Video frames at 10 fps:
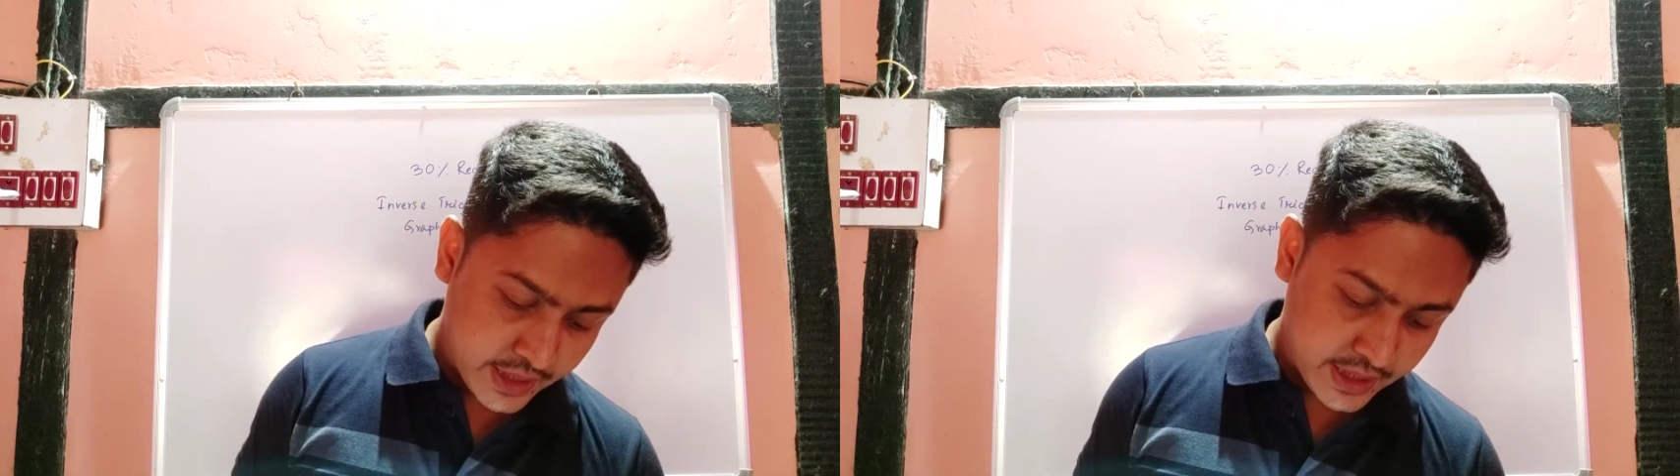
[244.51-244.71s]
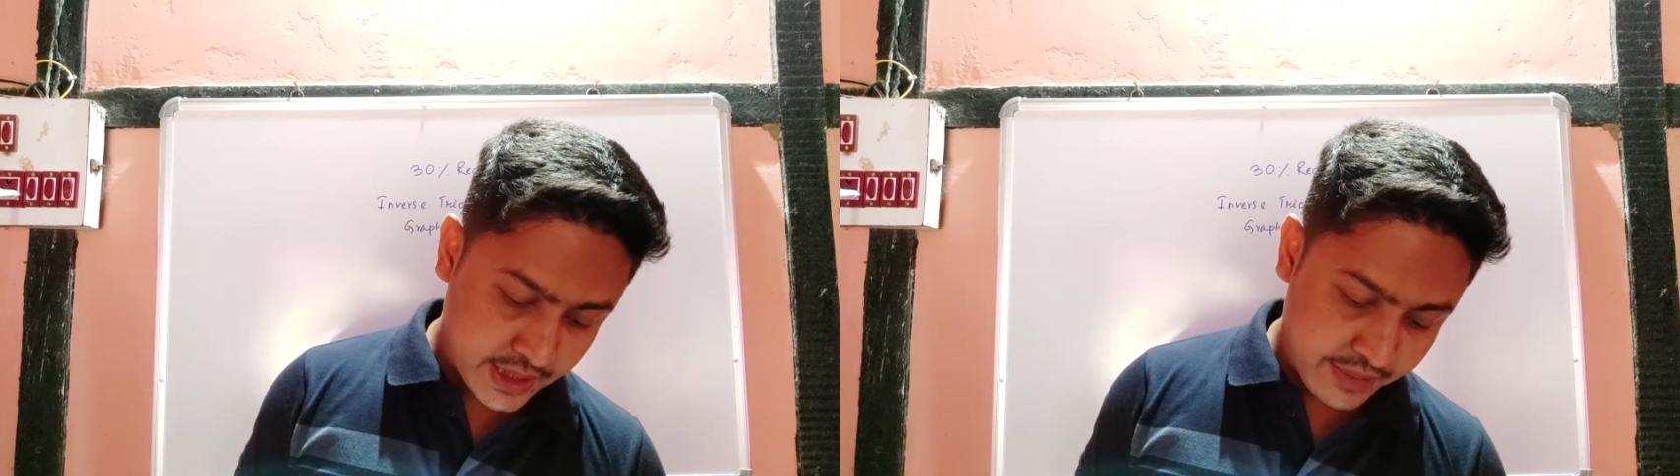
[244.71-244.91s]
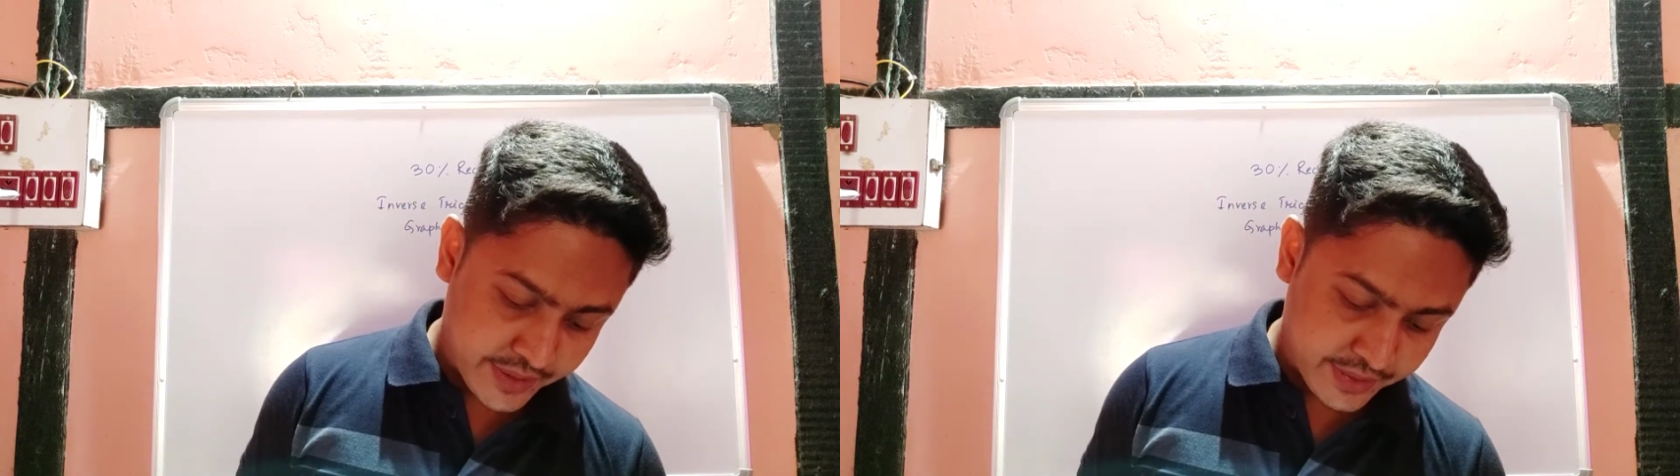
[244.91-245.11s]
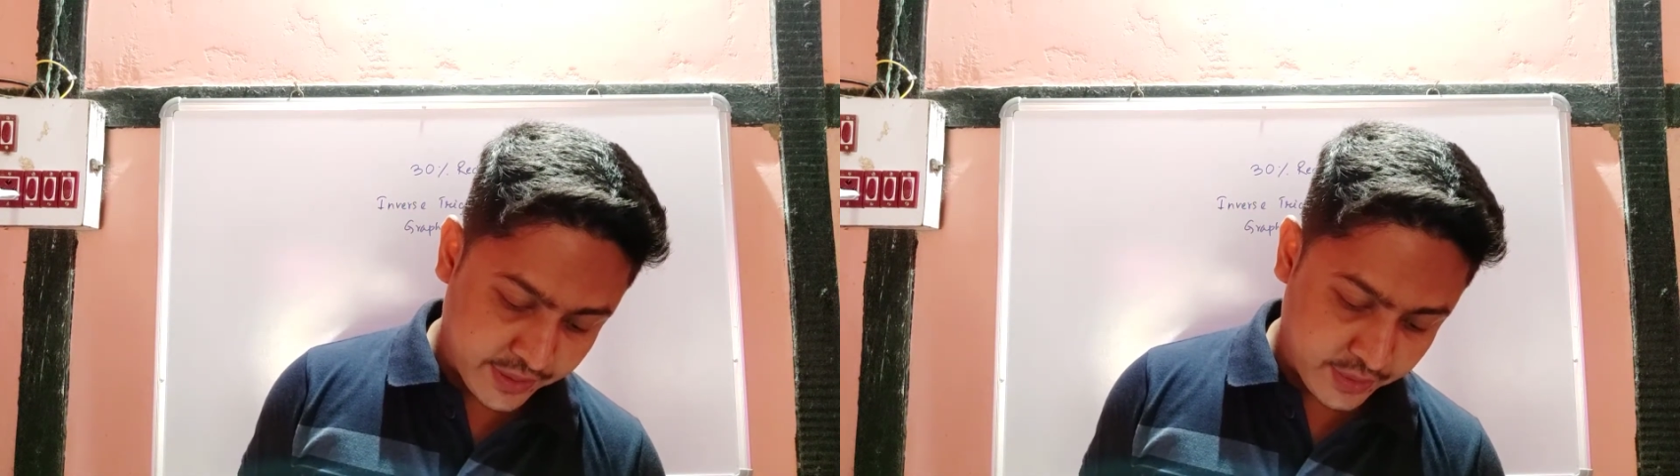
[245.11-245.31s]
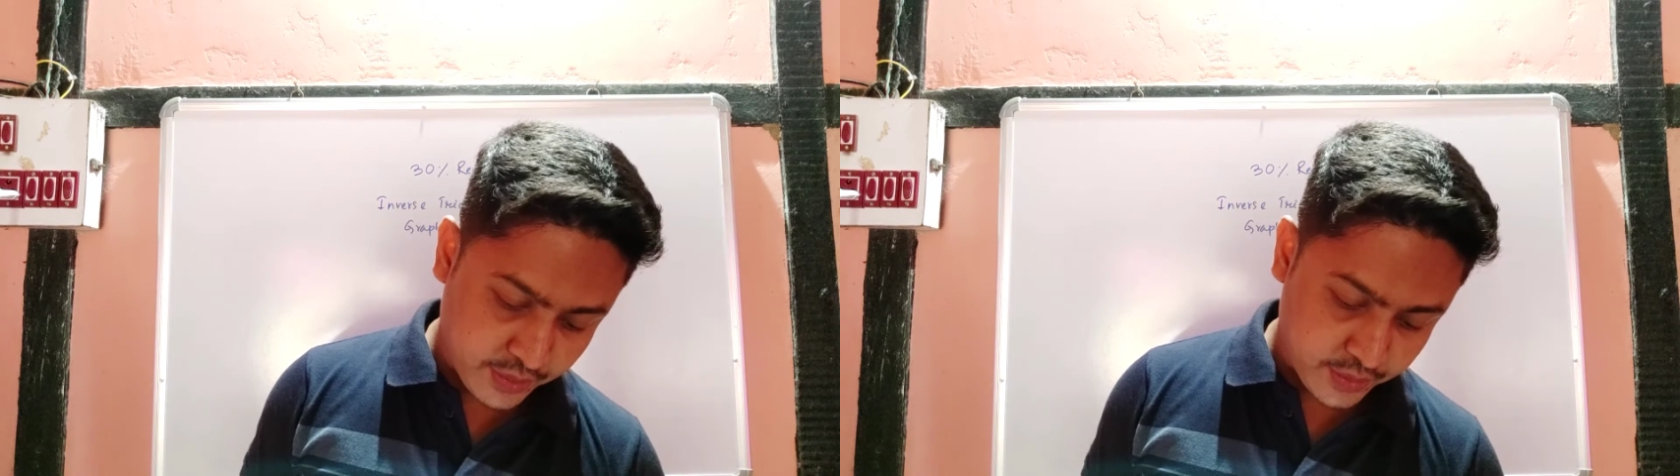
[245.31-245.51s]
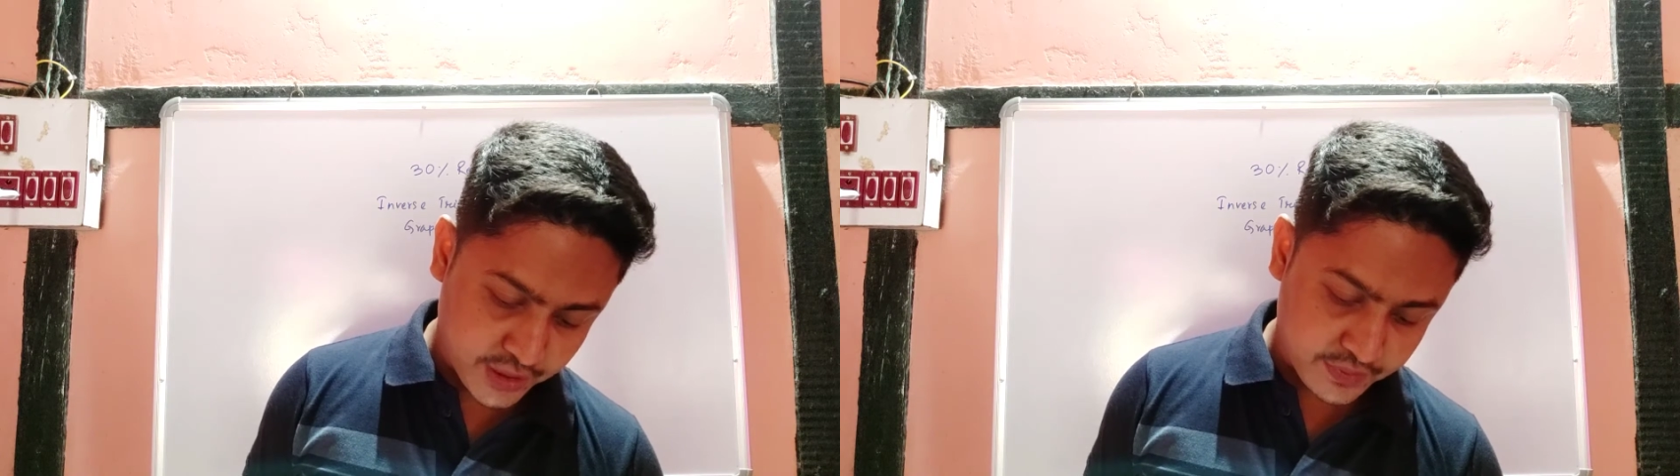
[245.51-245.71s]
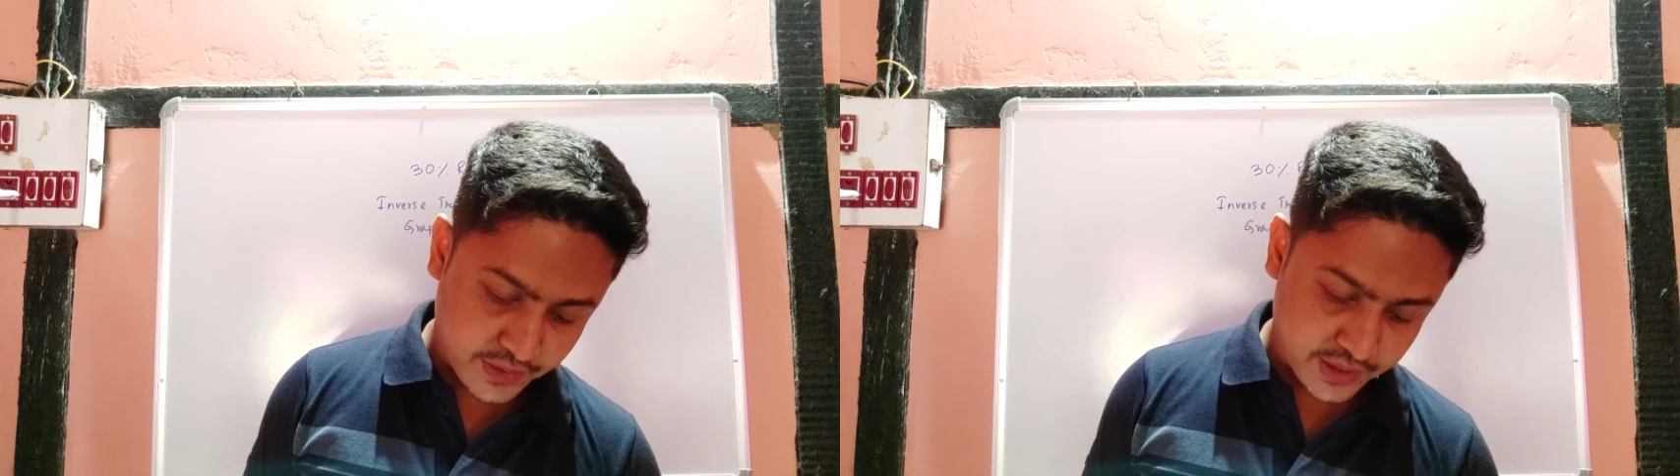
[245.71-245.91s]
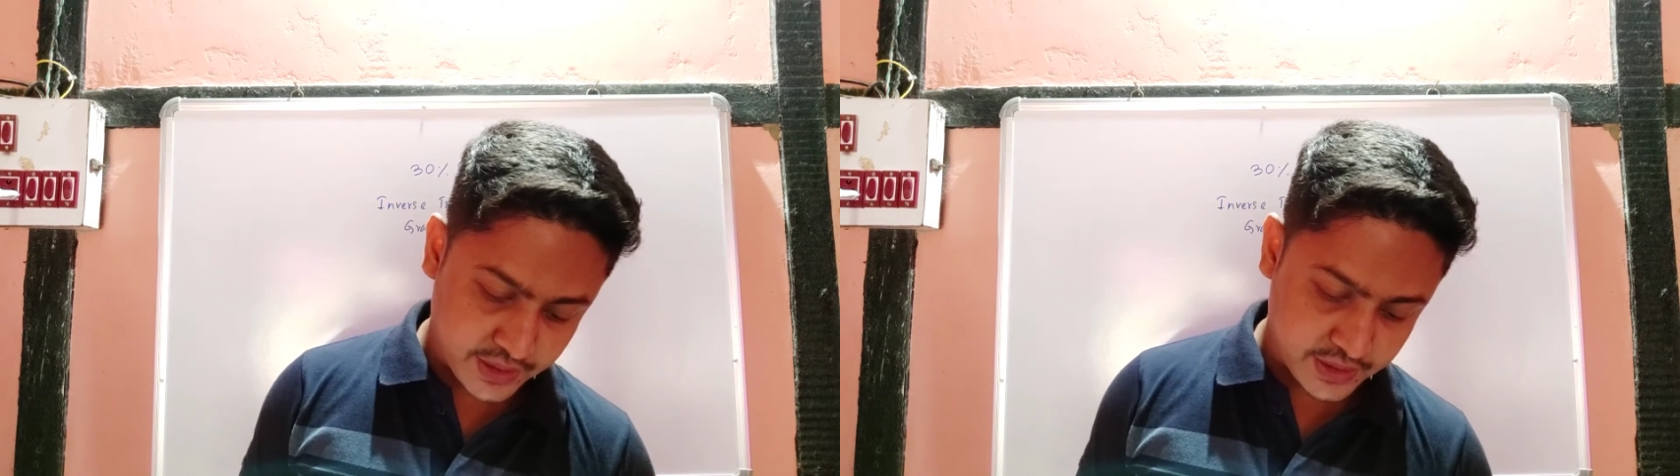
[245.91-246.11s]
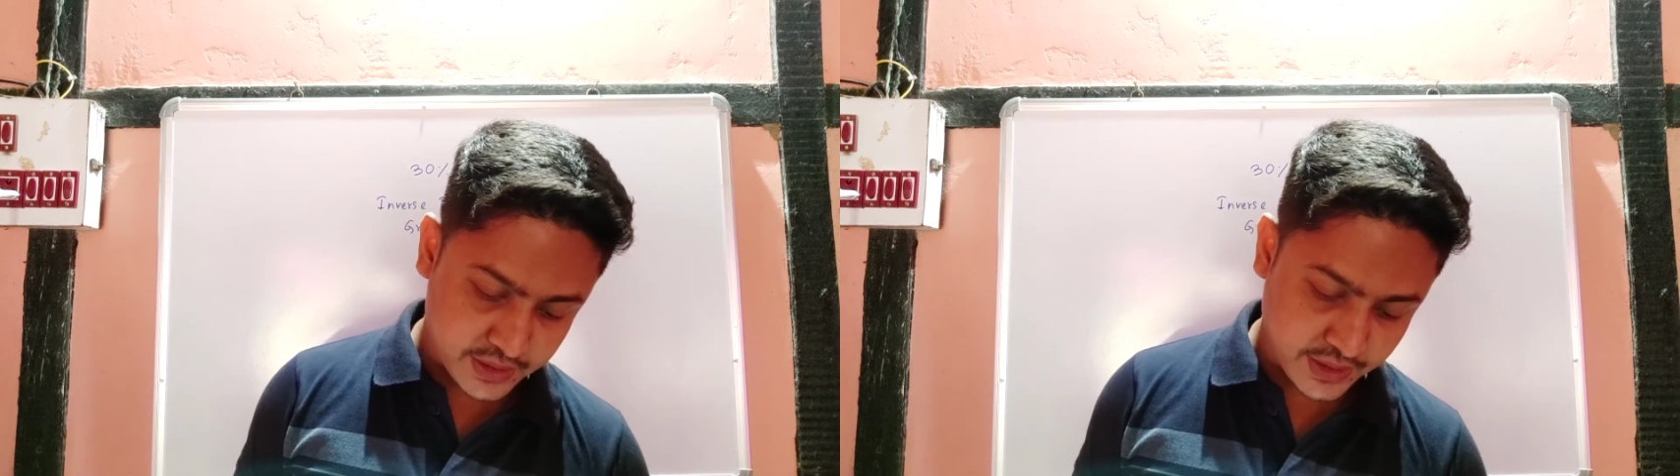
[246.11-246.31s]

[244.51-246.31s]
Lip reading: derivatives of composite functions,